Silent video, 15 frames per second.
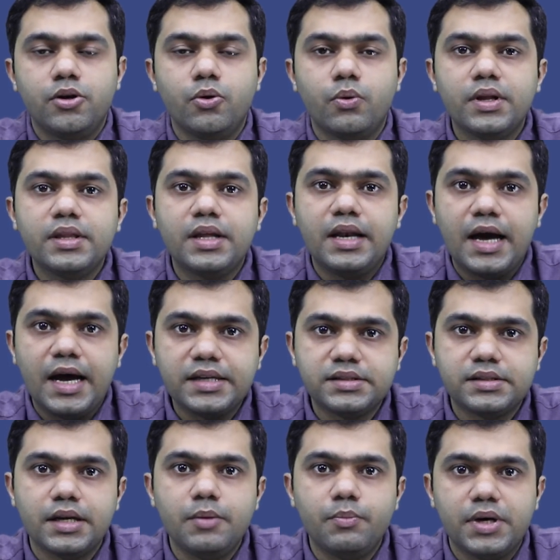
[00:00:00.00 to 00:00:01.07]
During the
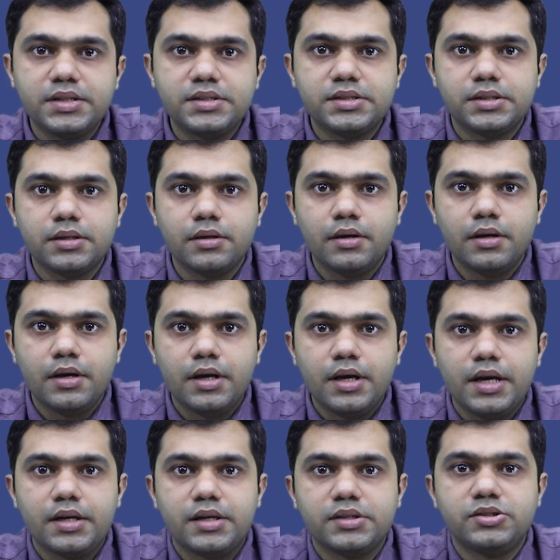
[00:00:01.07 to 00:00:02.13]
last 3 months,
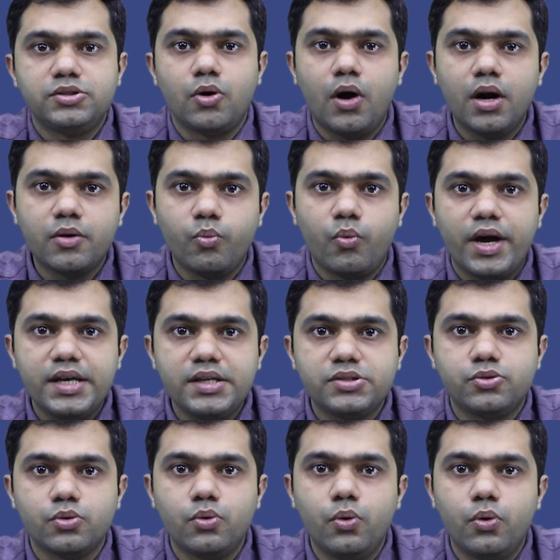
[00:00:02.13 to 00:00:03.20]
it is not
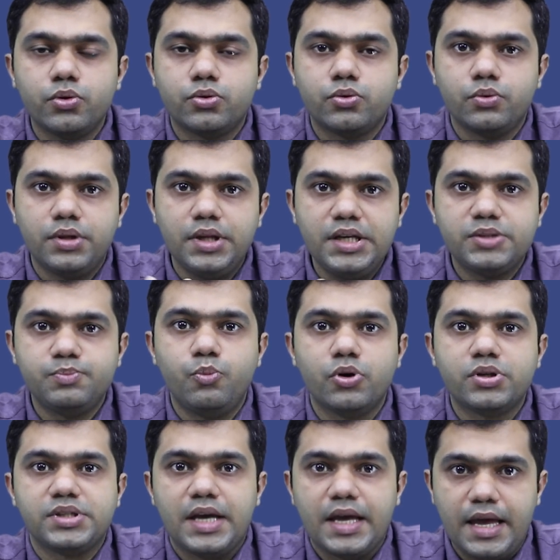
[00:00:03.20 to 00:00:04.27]
wise to go to these
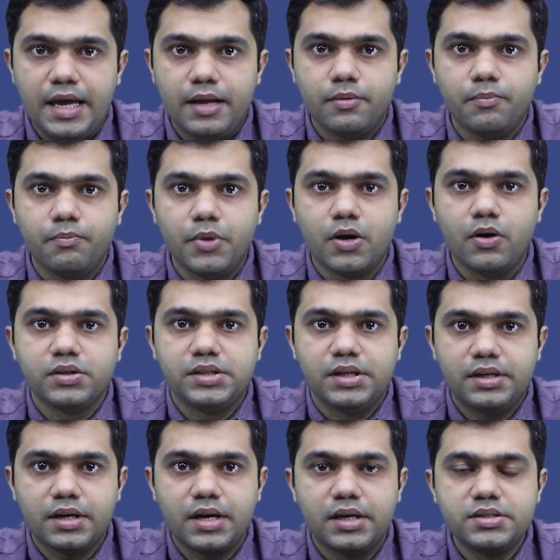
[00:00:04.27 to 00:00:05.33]
books again because
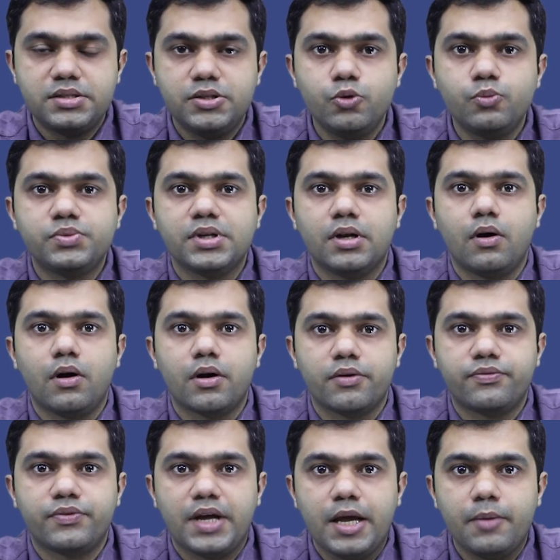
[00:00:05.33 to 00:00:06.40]
it consumes a lot
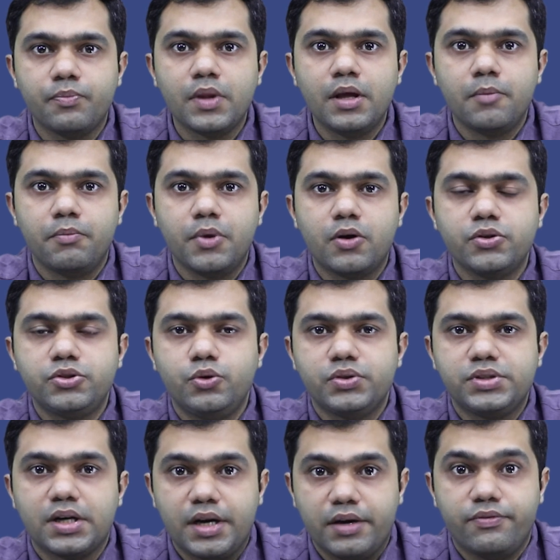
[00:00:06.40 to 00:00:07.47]
of time because
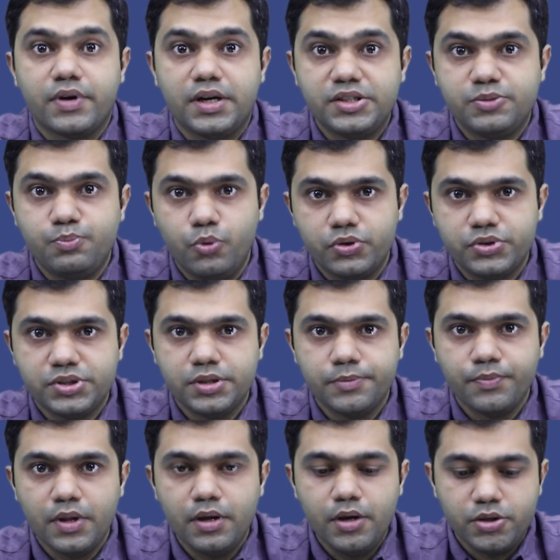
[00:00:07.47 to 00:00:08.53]
those are reference books.
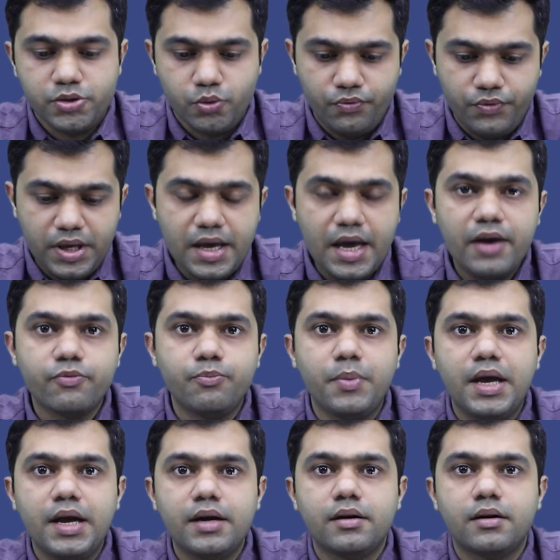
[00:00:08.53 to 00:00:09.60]
So we have
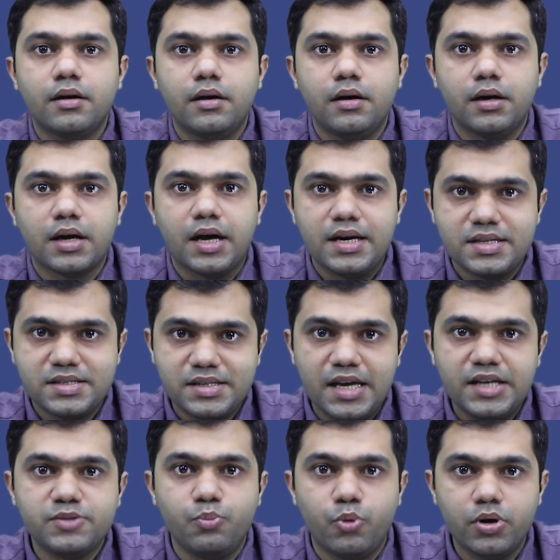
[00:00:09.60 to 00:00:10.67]
made a
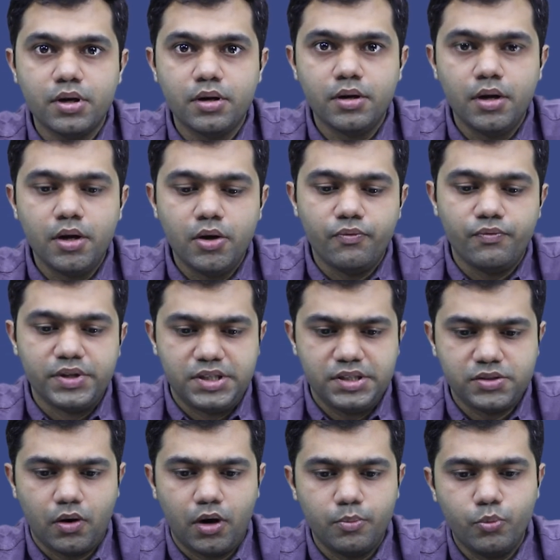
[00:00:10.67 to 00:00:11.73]
concise book which
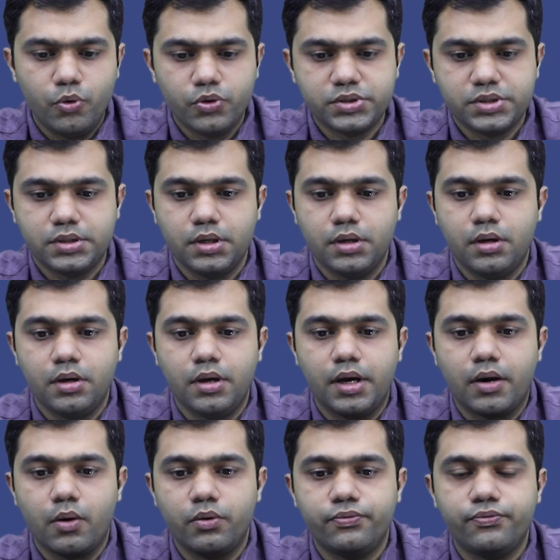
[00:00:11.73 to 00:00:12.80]
is almost
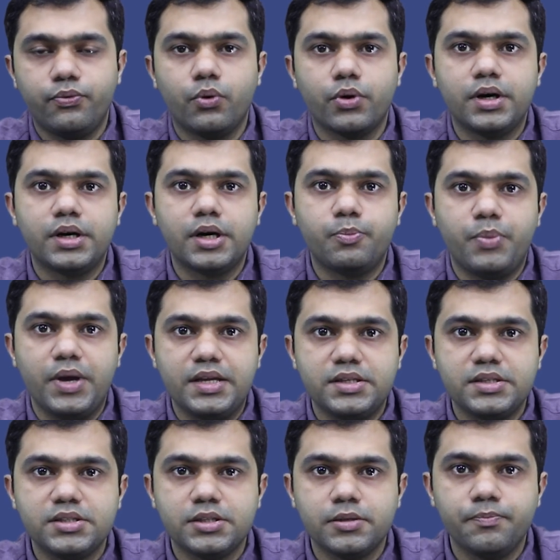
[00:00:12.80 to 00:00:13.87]
around 400
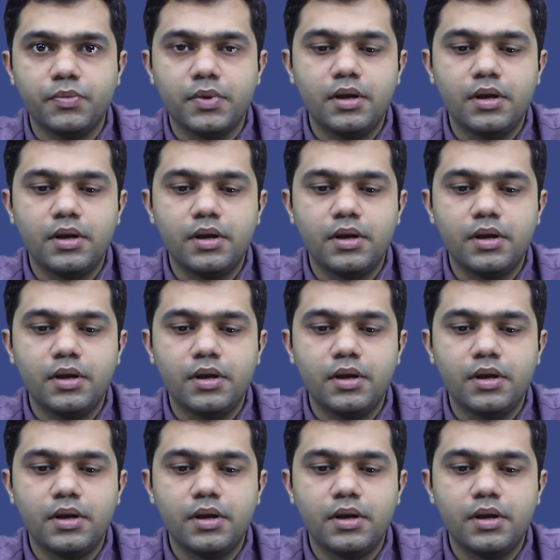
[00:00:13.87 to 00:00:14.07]
pages.